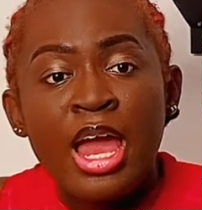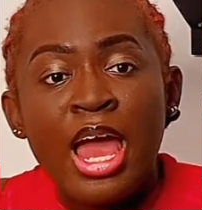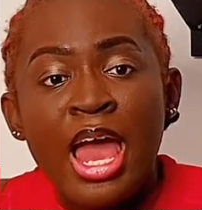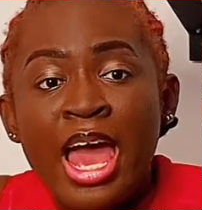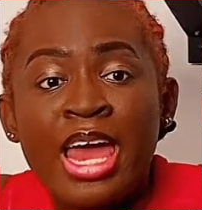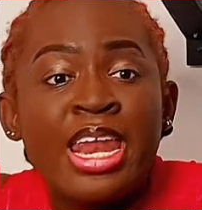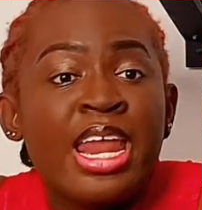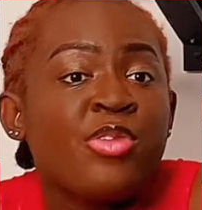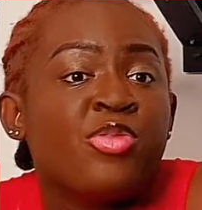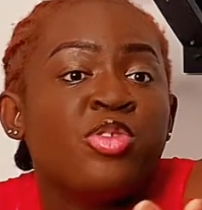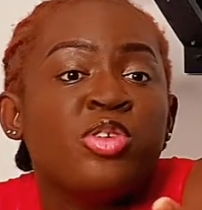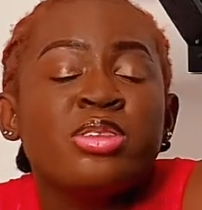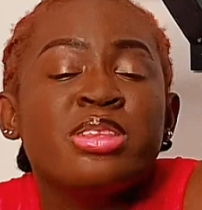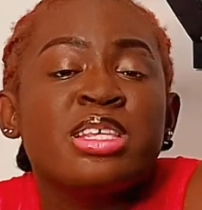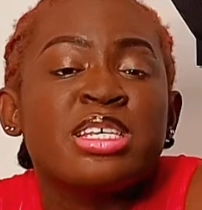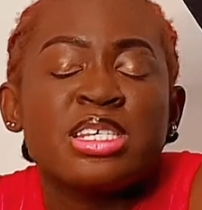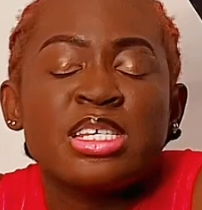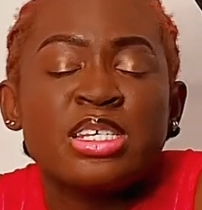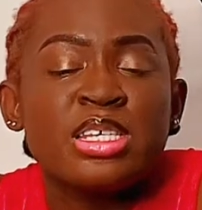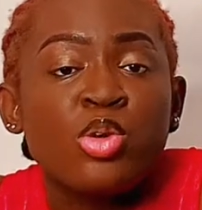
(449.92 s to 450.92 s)
And I feel
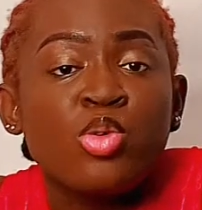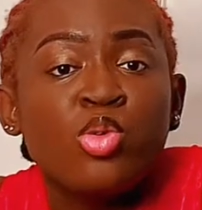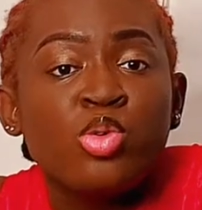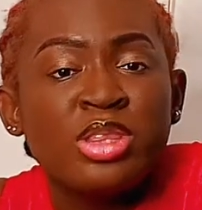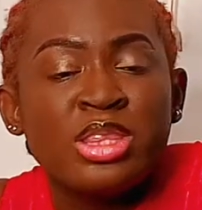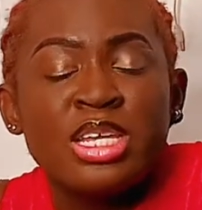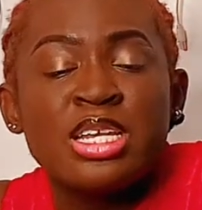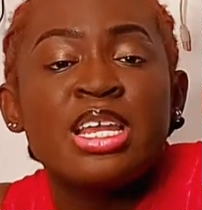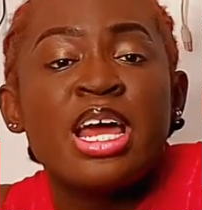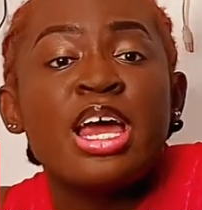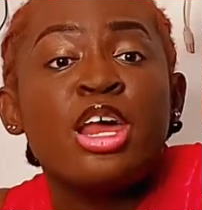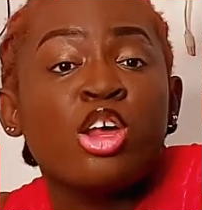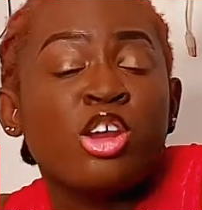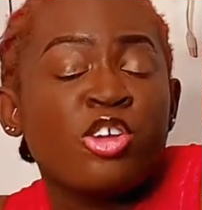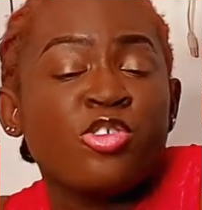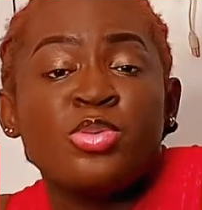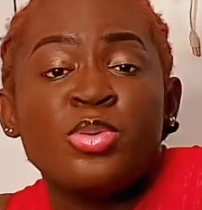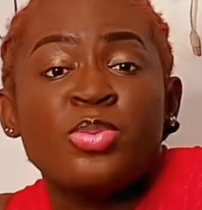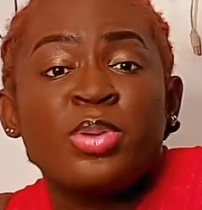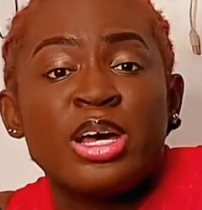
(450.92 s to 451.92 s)
this is a good thing that a lot
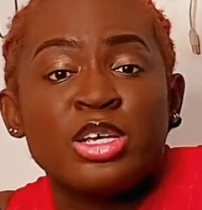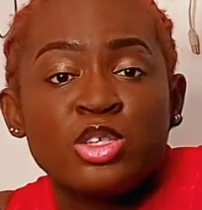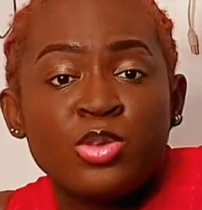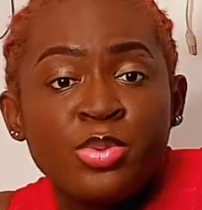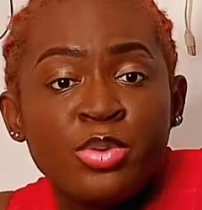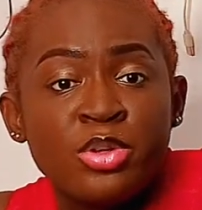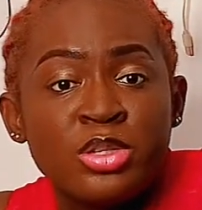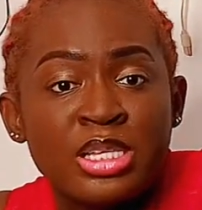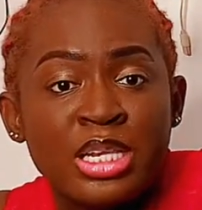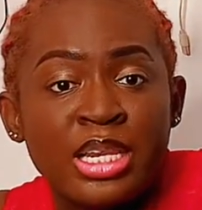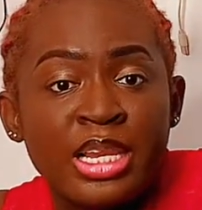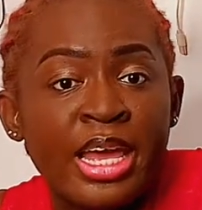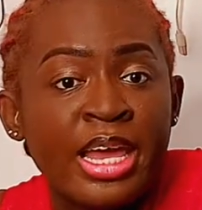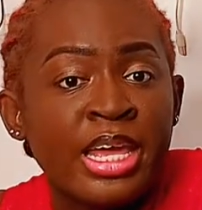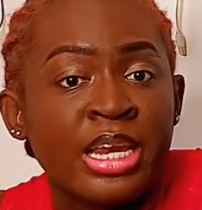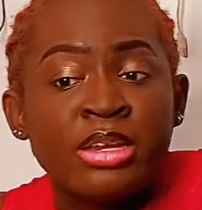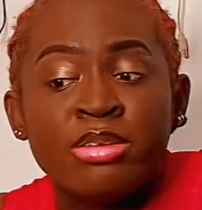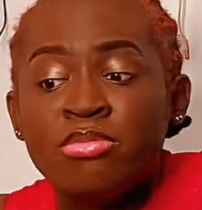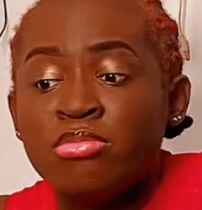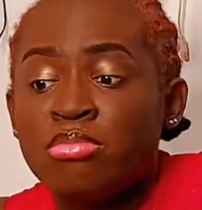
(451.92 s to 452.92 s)
of people are supposed to
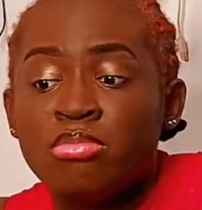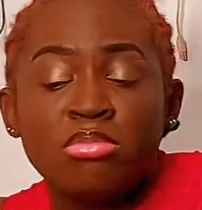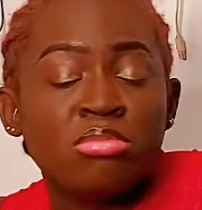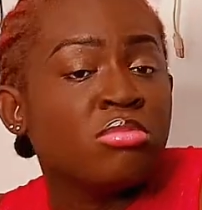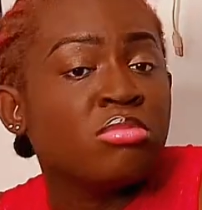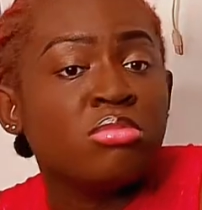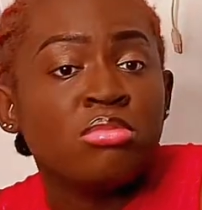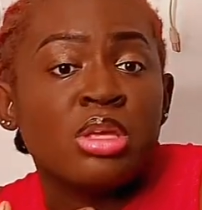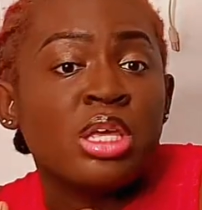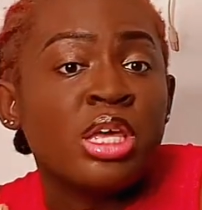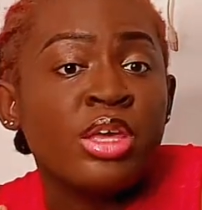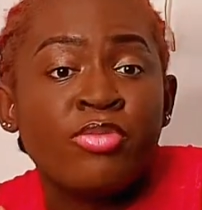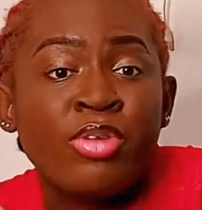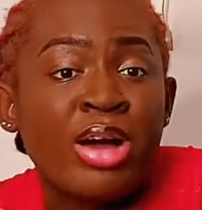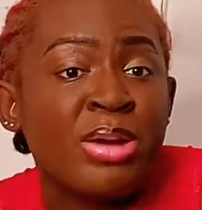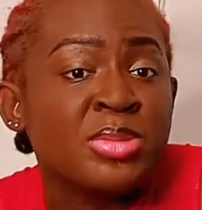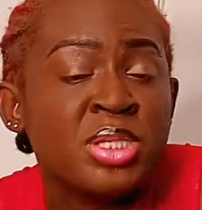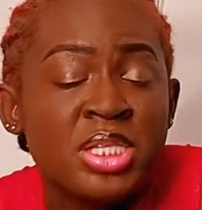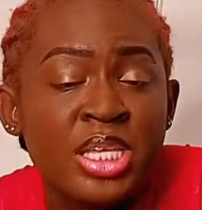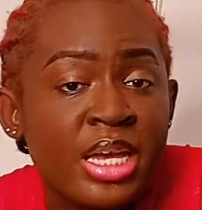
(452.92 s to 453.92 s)
learn. If
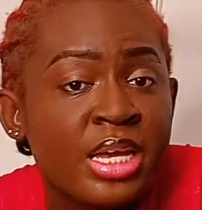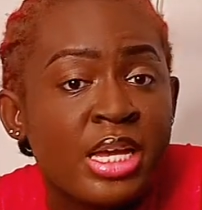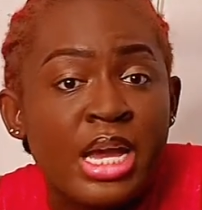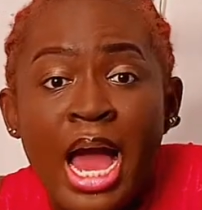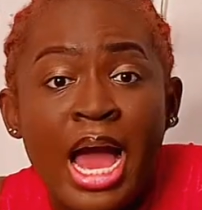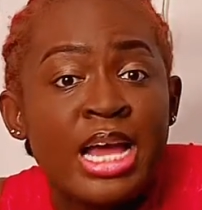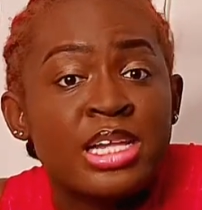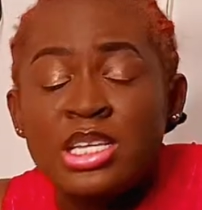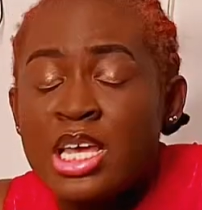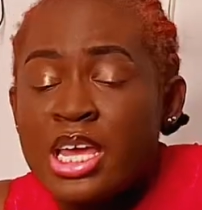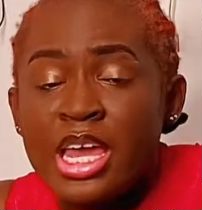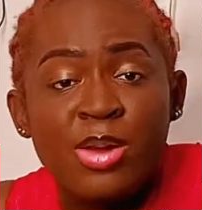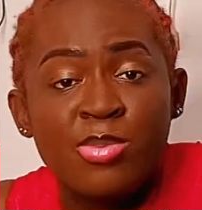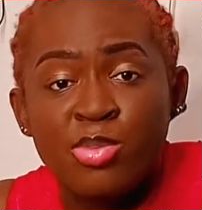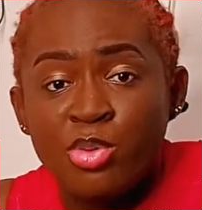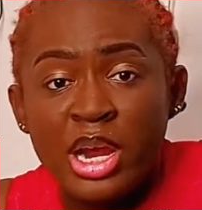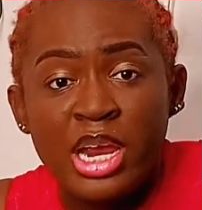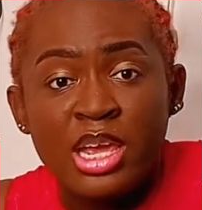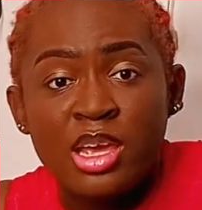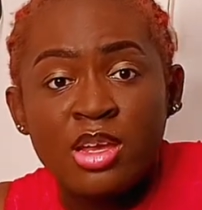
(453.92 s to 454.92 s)
I'm sick, I take a
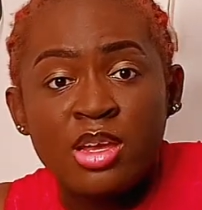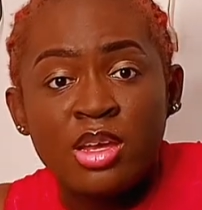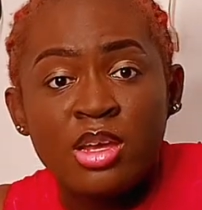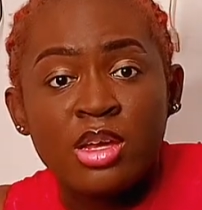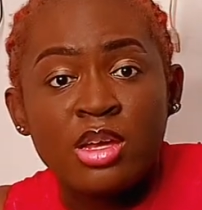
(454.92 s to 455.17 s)
break.